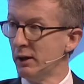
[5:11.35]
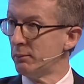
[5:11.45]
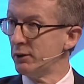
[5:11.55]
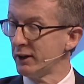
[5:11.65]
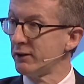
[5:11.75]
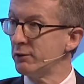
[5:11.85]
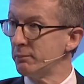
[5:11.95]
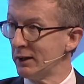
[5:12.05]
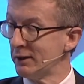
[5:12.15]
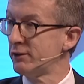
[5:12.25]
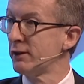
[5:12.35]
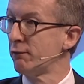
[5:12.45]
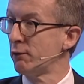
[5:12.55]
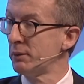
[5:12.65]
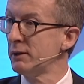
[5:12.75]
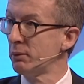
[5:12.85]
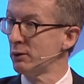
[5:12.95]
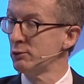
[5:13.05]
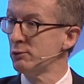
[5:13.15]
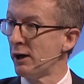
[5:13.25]
predictability for people
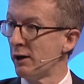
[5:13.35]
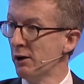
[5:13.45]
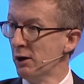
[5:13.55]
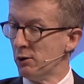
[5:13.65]
who are